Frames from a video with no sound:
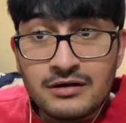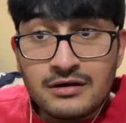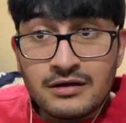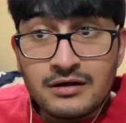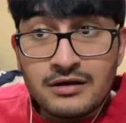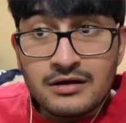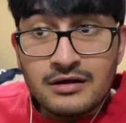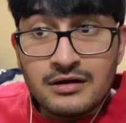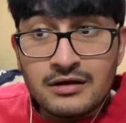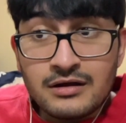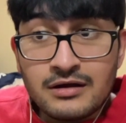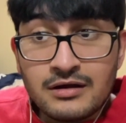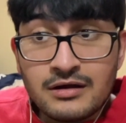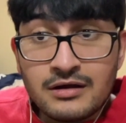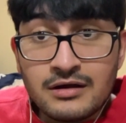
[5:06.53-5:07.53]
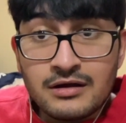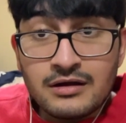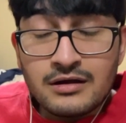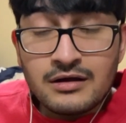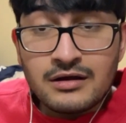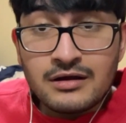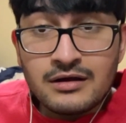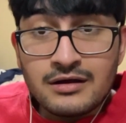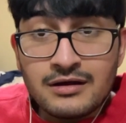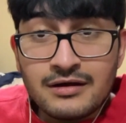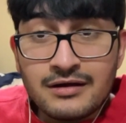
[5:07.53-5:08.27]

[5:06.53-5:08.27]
(silence)